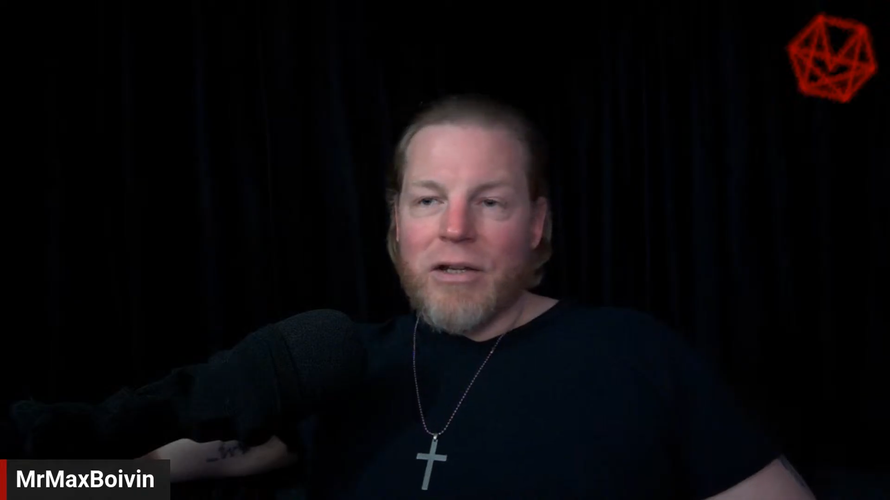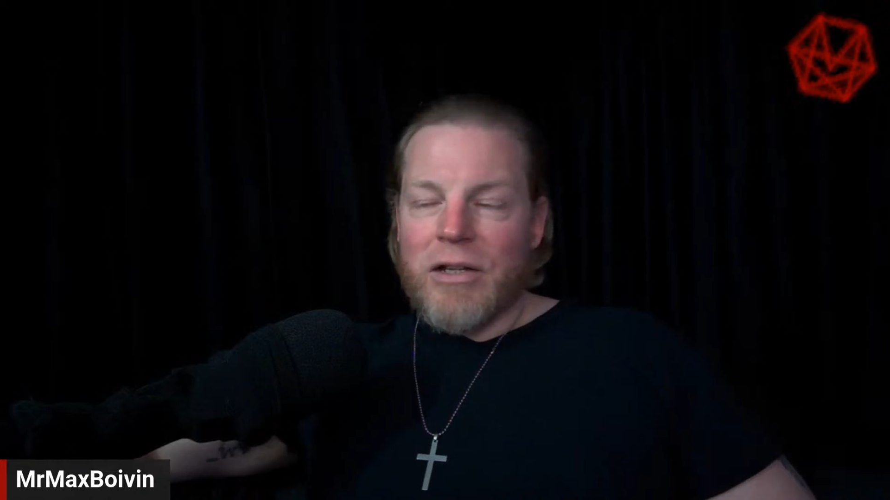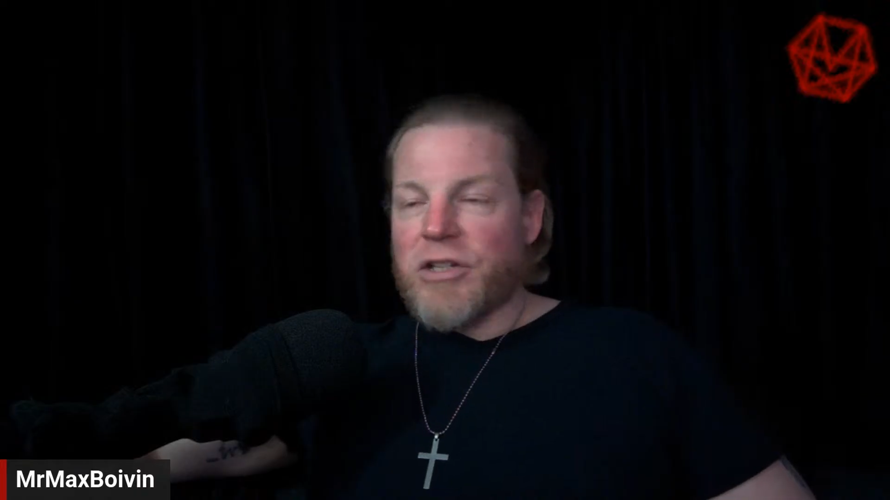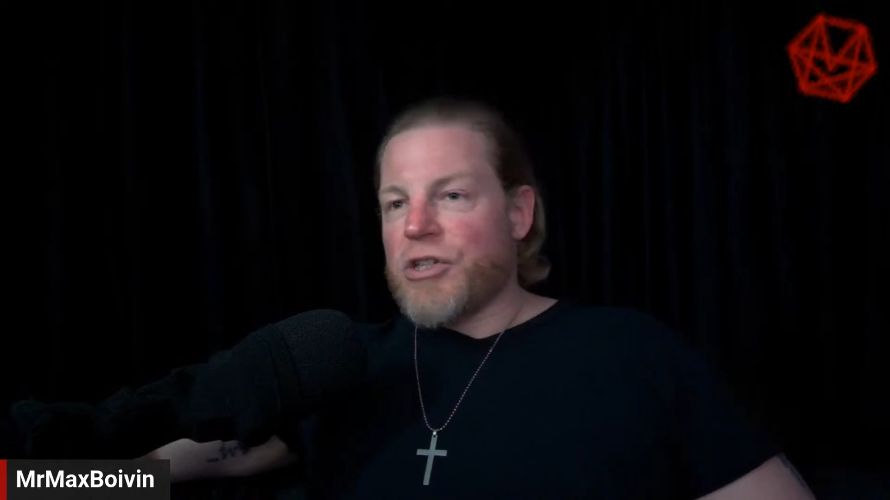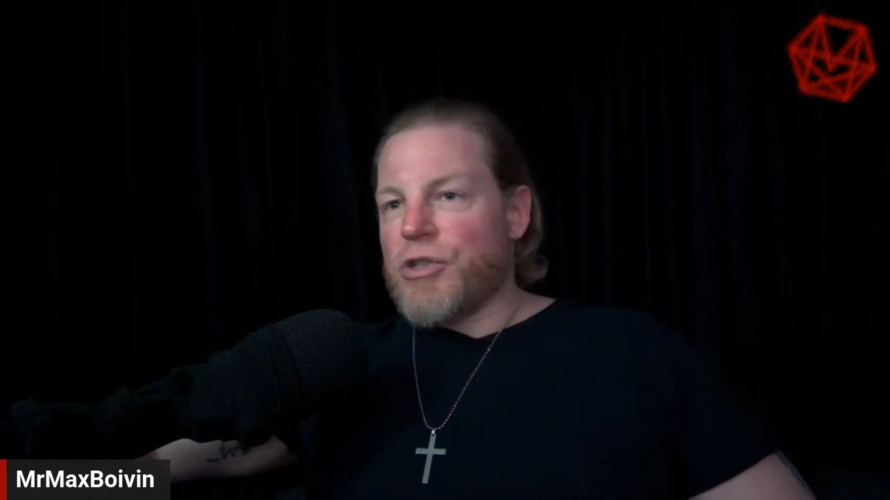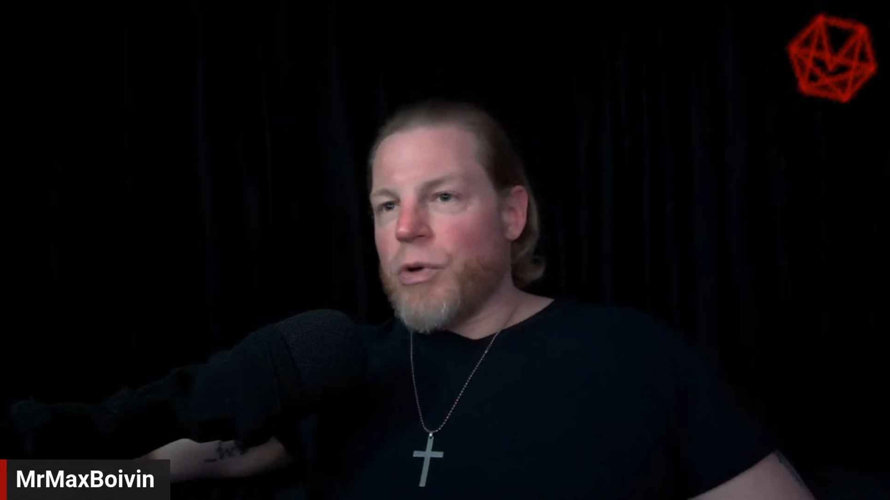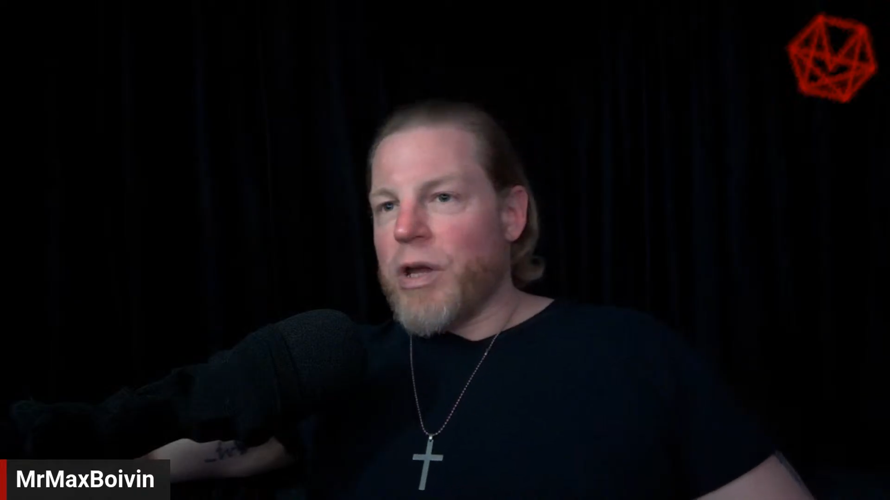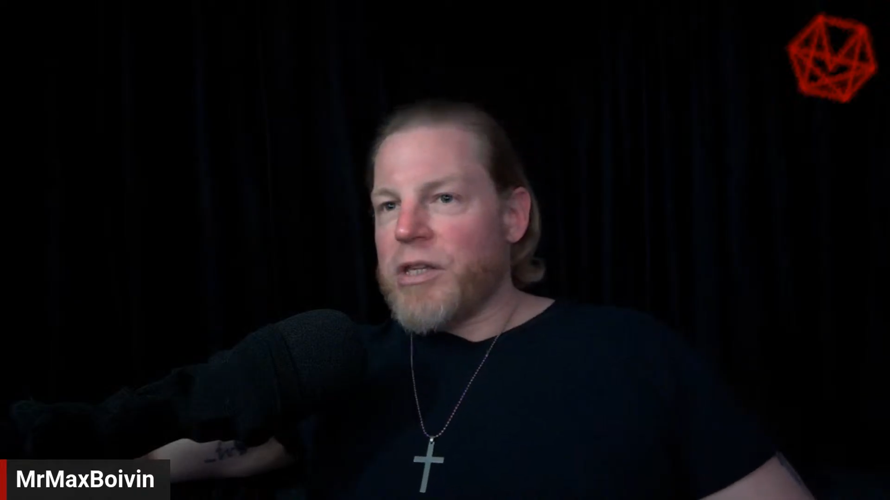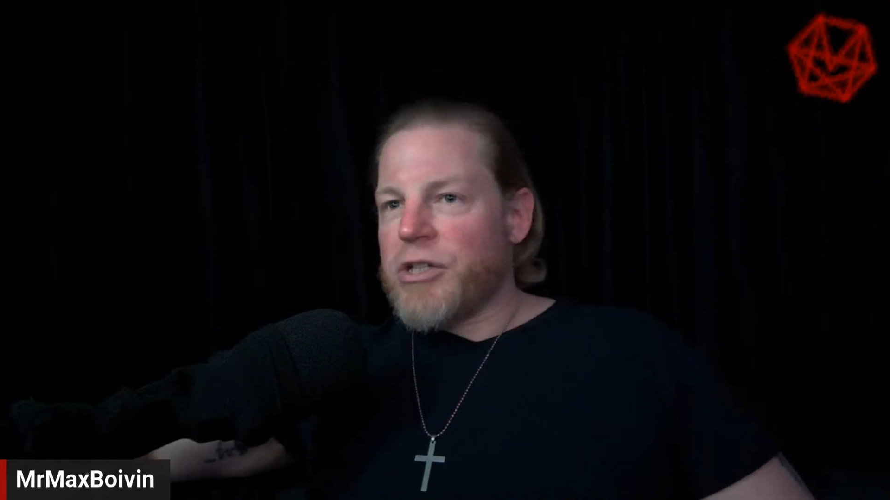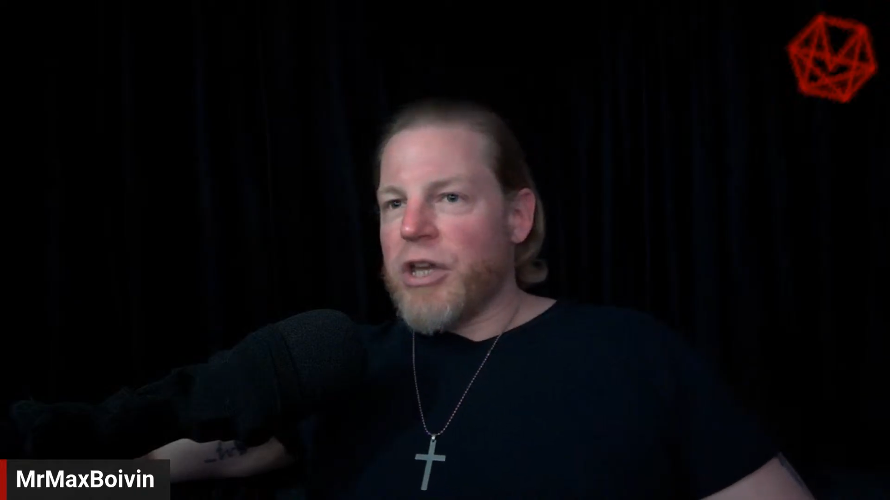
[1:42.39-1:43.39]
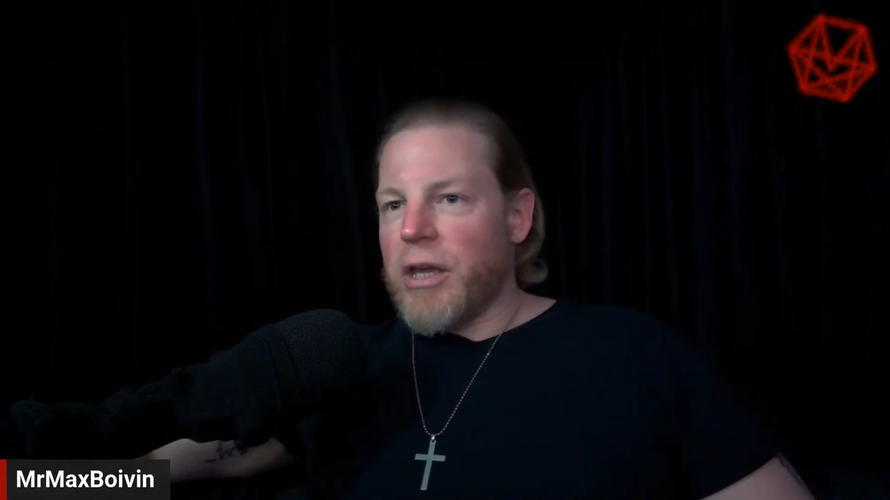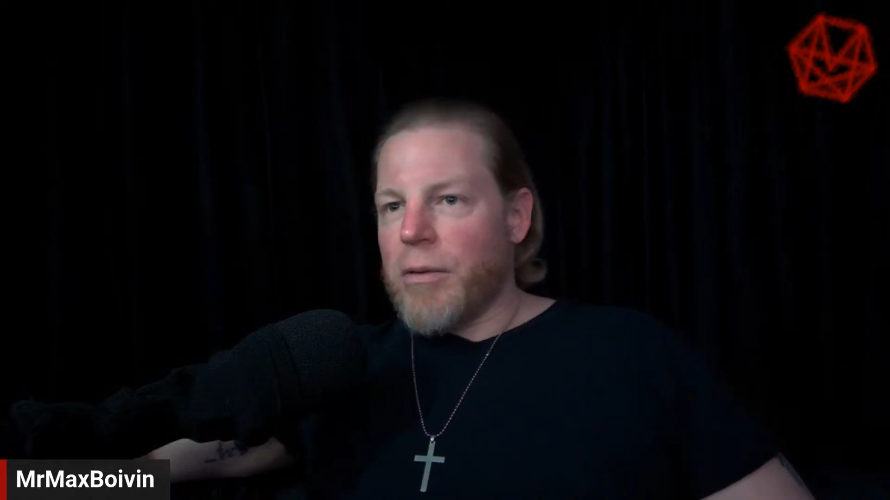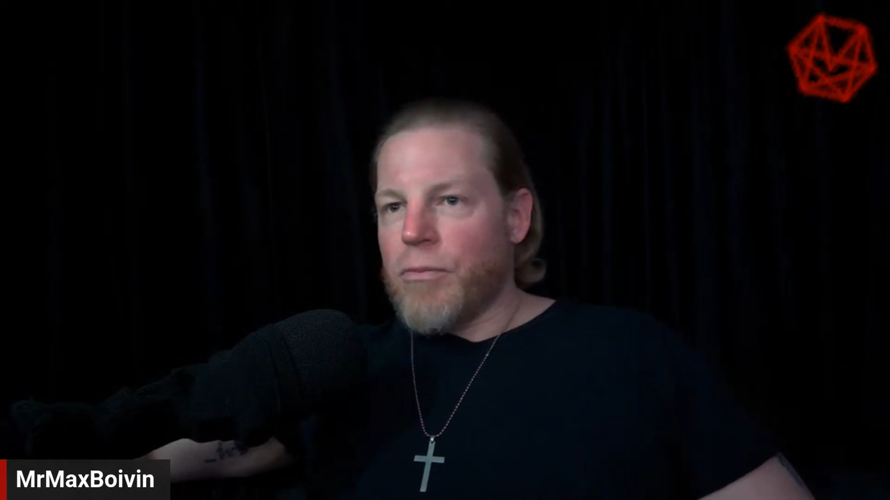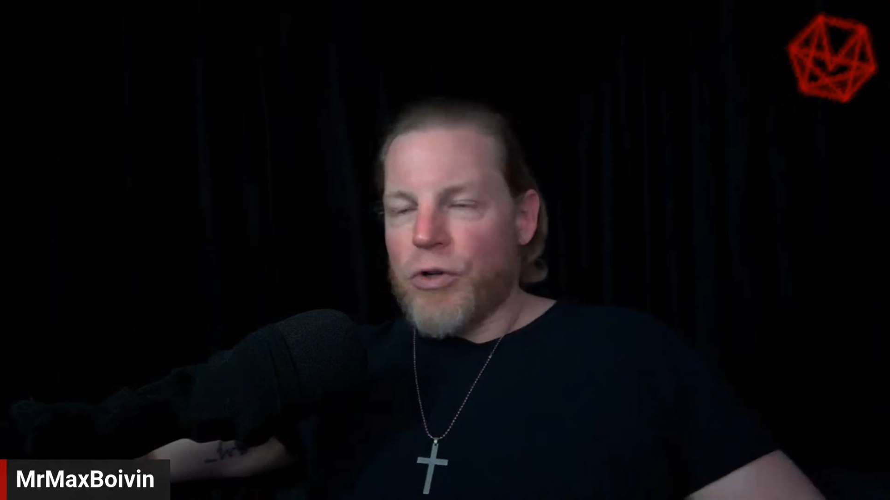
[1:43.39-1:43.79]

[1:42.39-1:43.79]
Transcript: Licious Dredge game,